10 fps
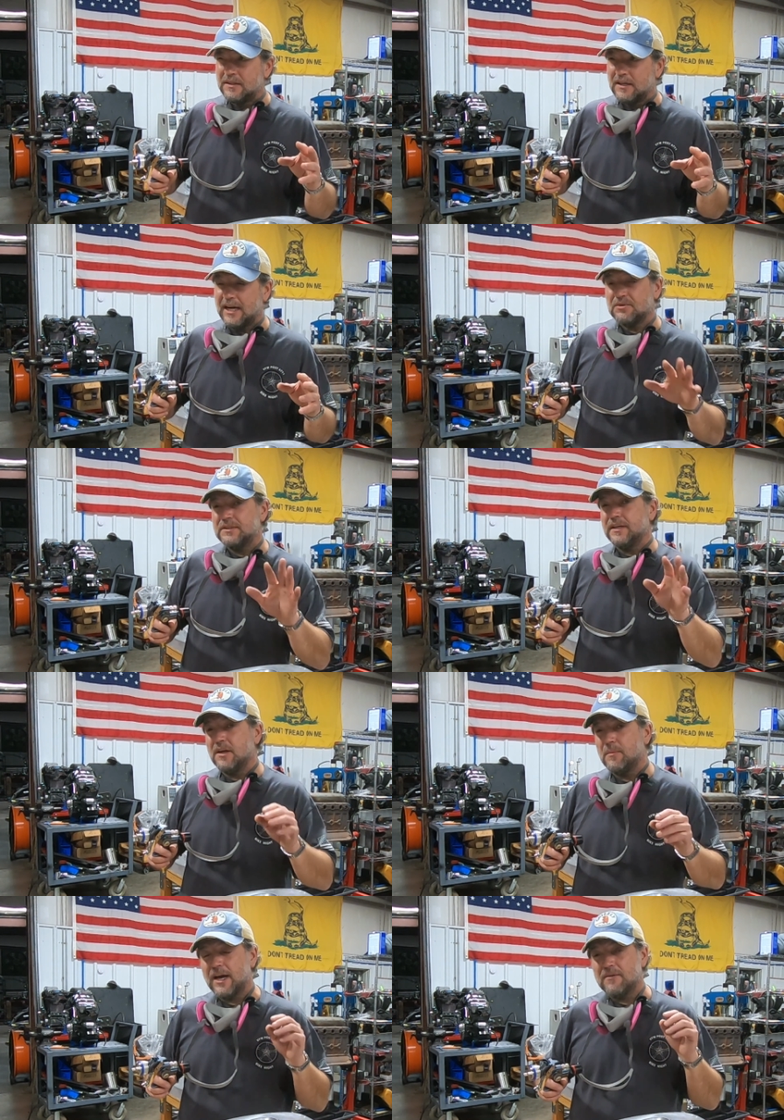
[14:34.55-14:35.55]
actually I take
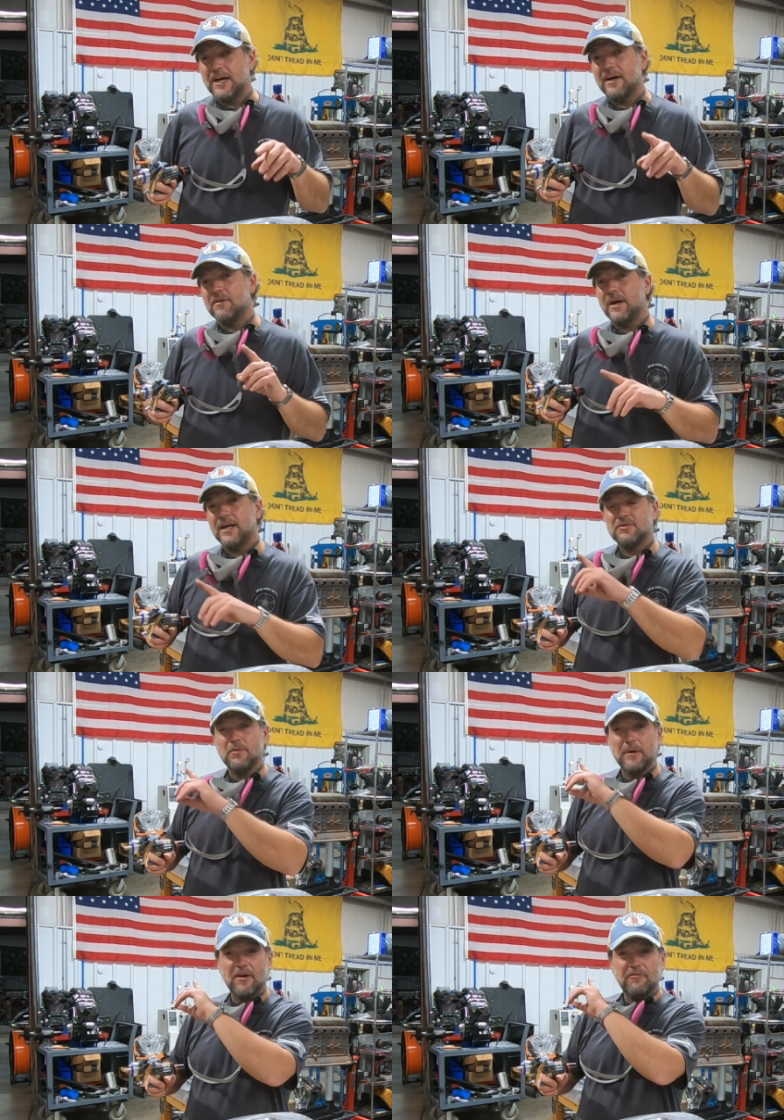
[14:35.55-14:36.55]
that back, I've dialed it back to
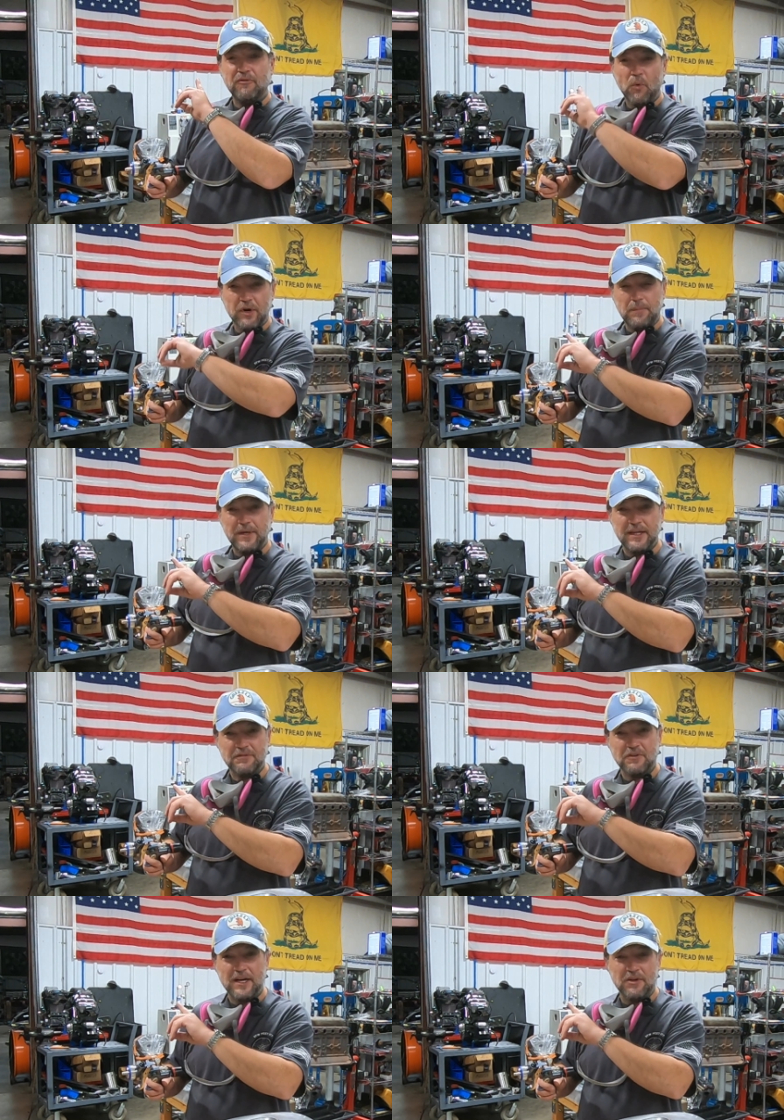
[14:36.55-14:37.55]
about 40
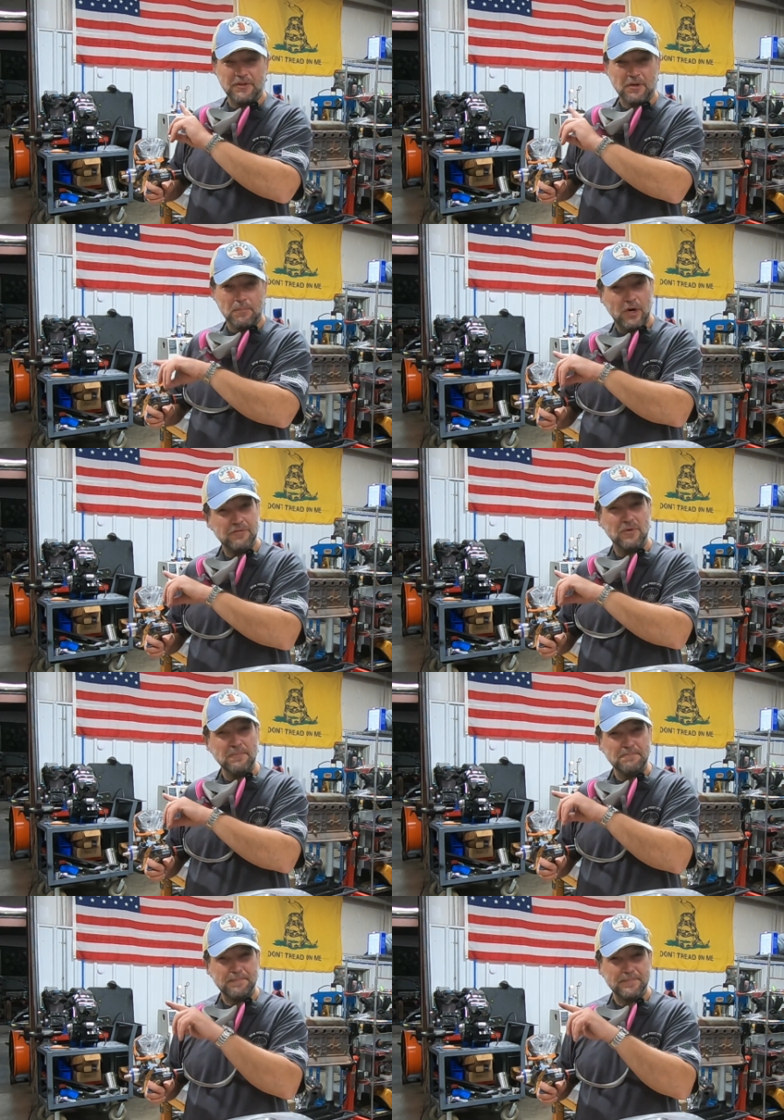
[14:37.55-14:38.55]
PSI on the compressor
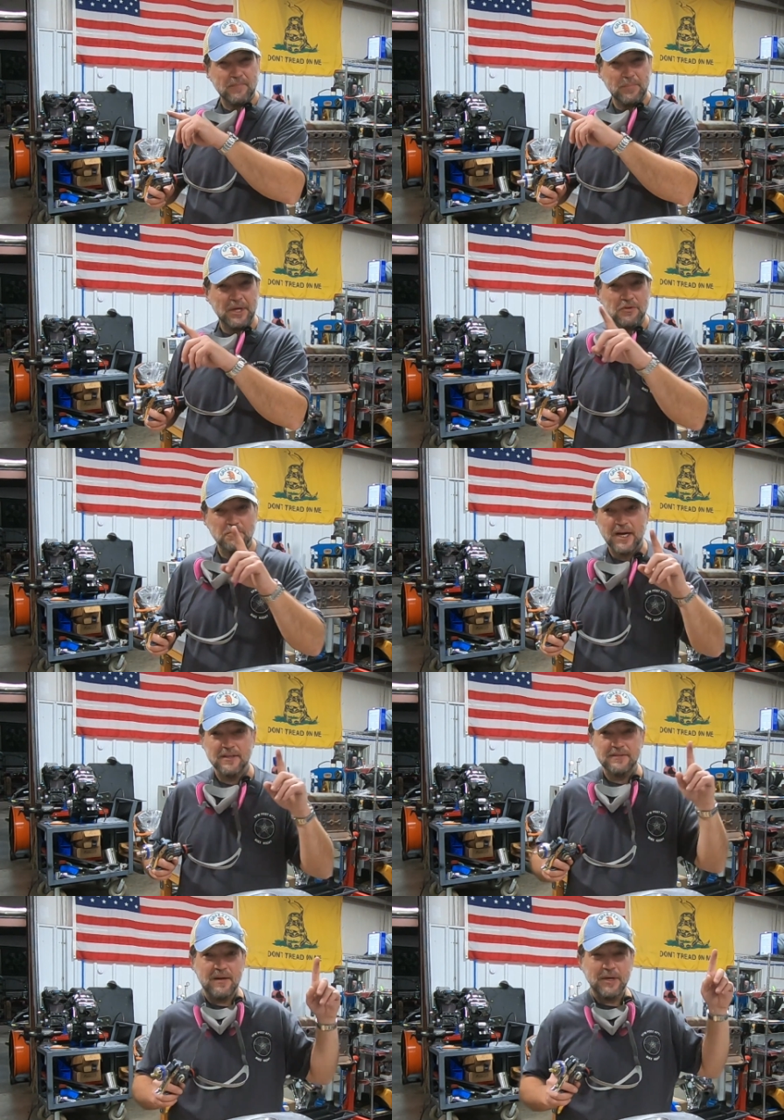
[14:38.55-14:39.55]
because by
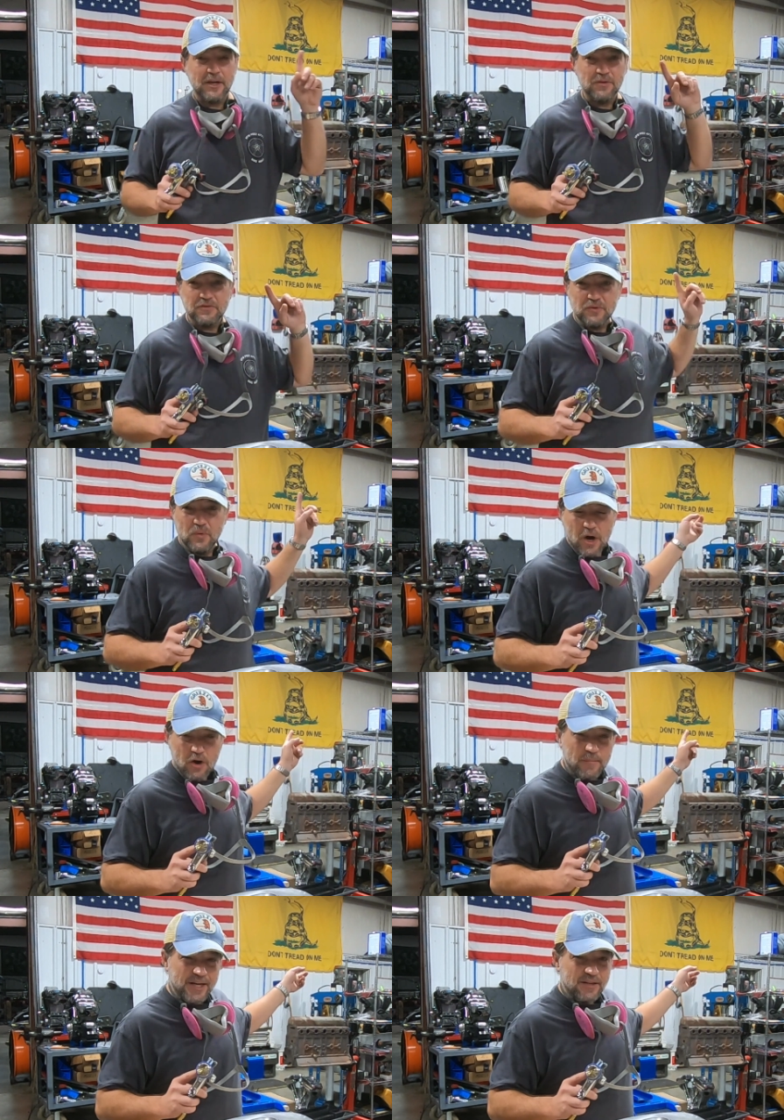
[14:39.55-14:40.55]
the time it goes through
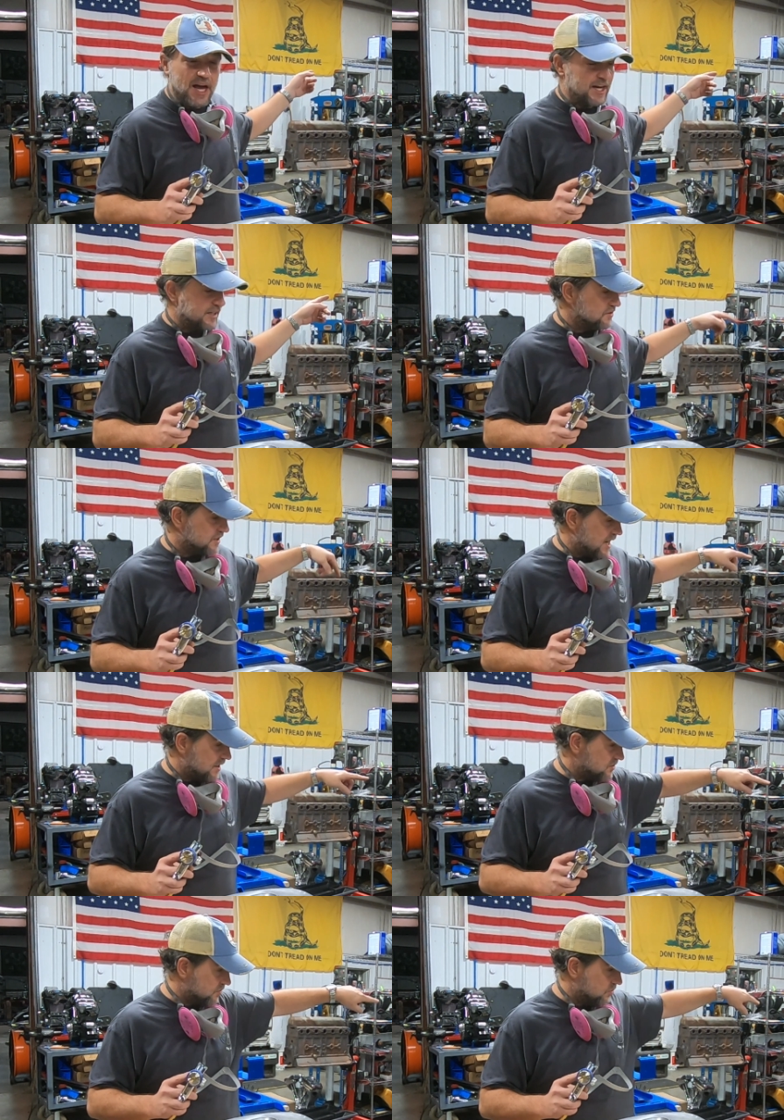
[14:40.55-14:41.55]
all my lines and
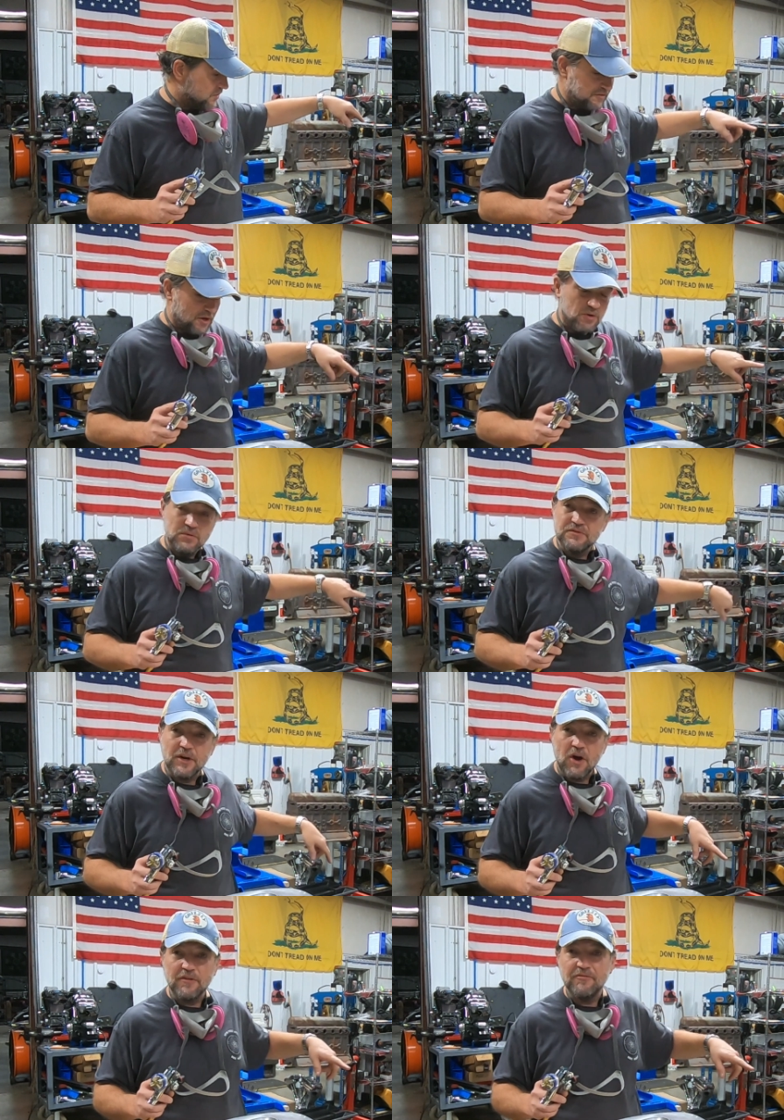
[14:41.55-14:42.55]
actually through this hose and
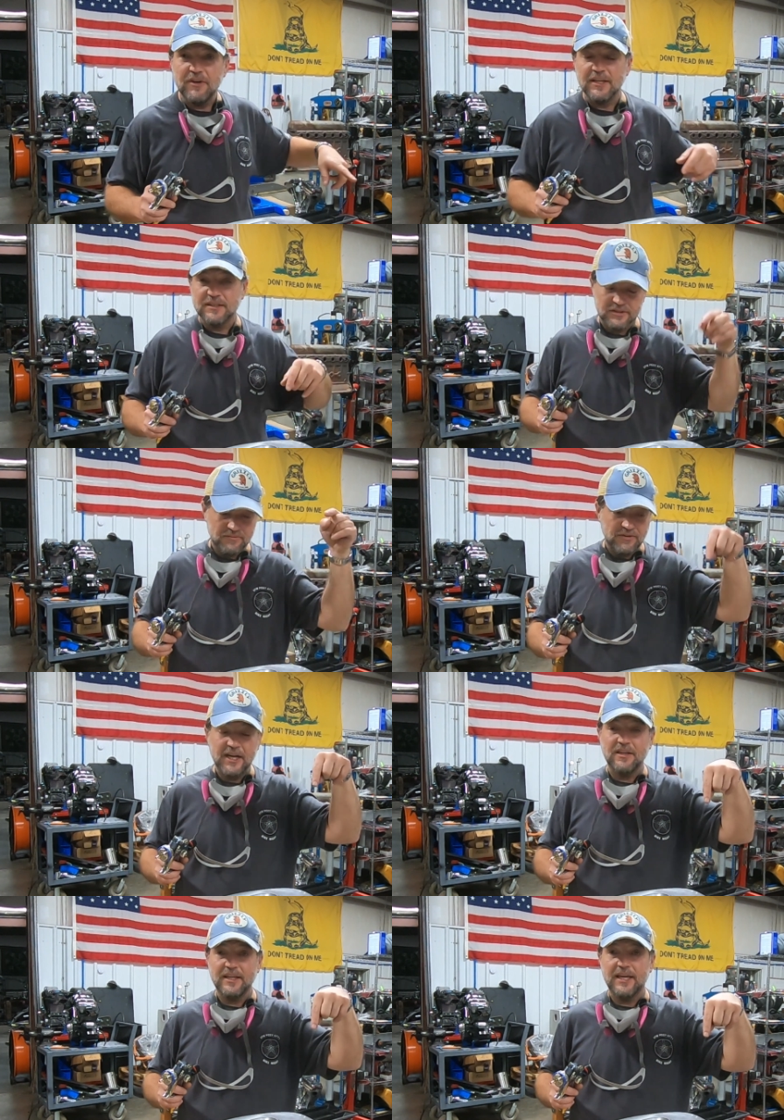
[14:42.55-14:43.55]
all the fittings and
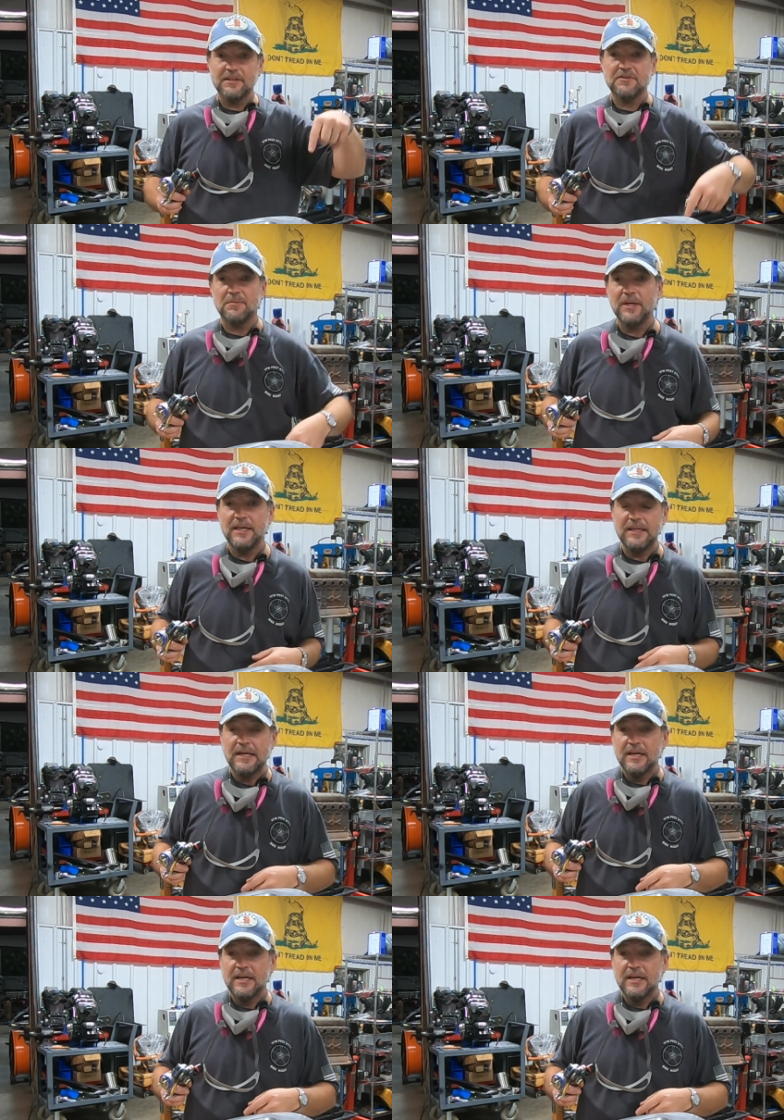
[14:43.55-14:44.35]
finally gets to me,